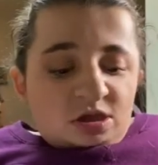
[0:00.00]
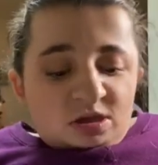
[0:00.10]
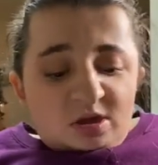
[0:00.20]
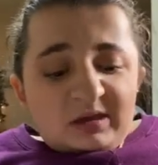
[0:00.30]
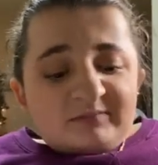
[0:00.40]

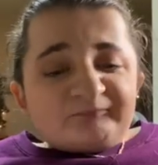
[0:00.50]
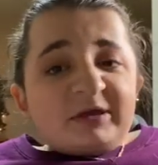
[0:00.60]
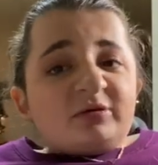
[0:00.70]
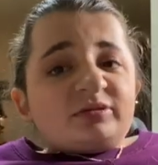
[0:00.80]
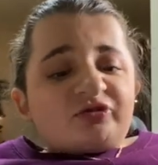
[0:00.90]
Okay, I'm
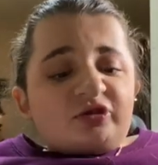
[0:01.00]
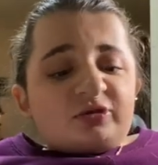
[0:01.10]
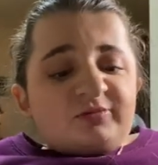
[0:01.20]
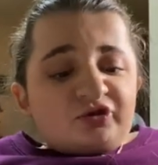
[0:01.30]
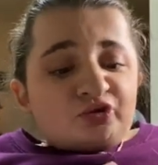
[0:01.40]
feeling this is
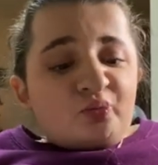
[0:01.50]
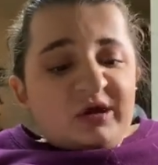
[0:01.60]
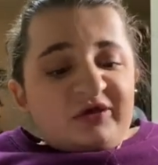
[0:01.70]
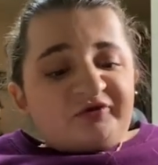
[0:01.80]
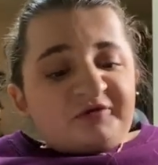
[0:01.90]
gonna be
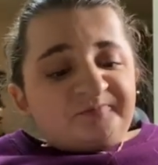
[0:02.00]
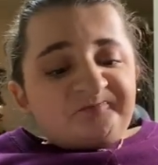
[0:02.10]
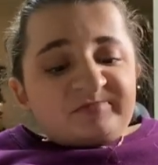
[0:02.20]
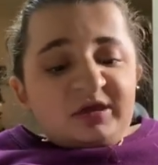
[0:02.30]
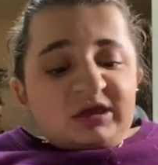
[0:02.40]
Swiss
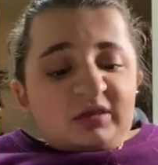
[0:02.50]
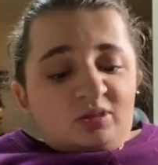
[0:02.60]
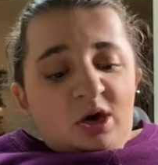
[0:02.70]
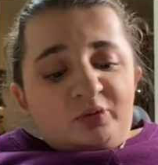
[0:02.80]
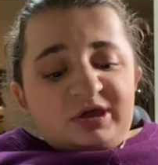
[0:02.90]
and a
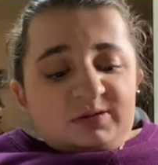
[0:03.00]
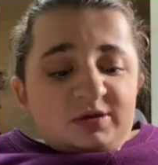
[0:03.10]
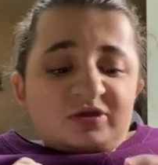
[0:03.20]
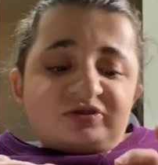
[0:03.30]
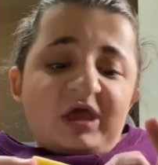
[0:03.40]
low key
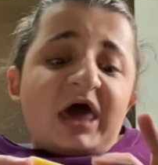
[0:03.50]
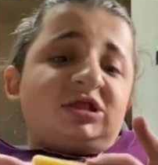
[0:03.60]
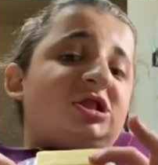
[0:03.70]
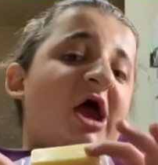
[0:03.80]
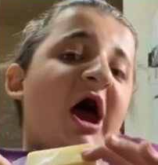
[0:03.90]
because it's got a
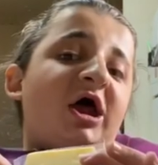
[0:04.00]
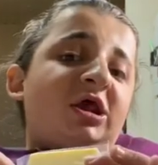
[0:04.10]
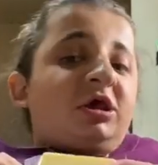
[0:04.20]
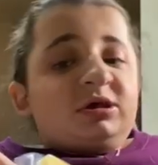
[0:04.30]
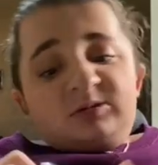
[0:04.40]
dot
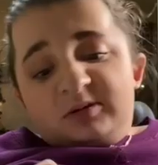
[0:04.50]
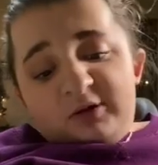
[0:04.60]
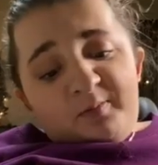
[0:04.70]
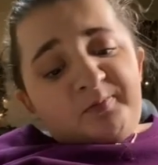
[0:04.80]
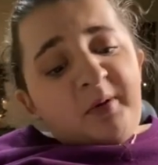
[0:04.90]
in the
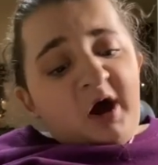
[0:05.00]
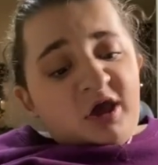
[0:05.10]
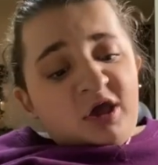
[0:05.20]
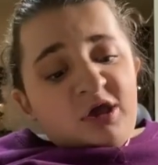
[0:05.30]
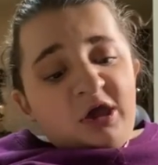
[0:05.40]
middle,
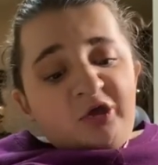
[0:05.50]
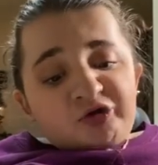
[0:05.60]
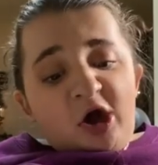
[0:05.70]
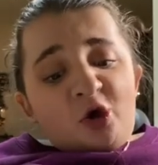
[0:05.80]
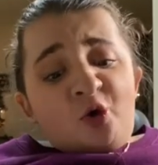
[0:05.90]
but it's
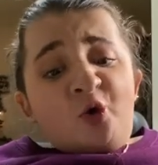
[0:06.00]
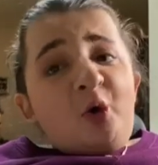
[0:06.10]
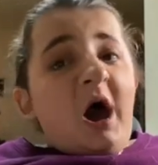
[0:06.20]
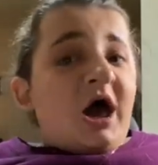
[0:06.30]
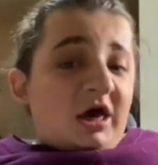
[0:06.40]
called
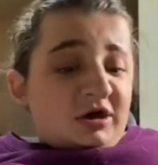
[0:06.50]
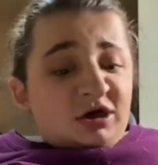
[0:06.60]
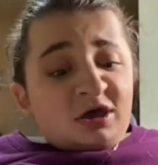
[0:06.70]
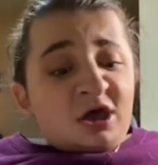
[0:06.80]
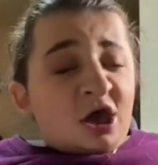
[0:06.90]
Guada.
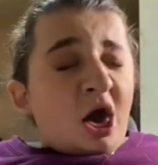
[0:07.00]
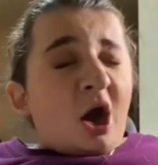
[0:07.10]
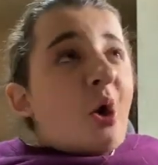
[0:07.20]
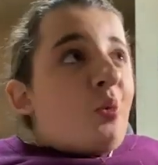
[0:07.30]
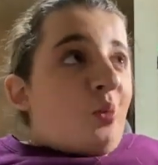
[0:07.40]

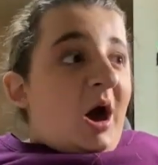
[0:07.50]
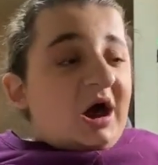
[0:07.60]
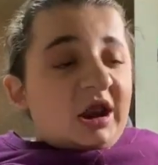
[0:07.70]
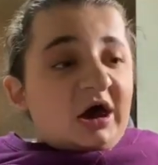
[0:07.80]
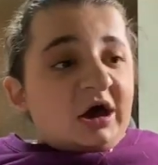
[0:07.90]

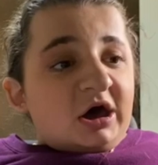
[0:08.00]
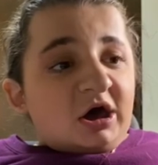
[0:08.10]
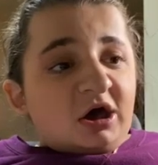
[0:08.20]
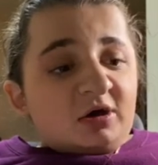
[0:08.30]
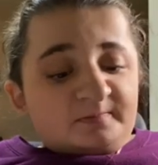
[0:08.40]

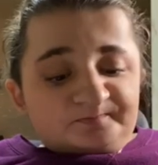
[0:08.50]
Guada.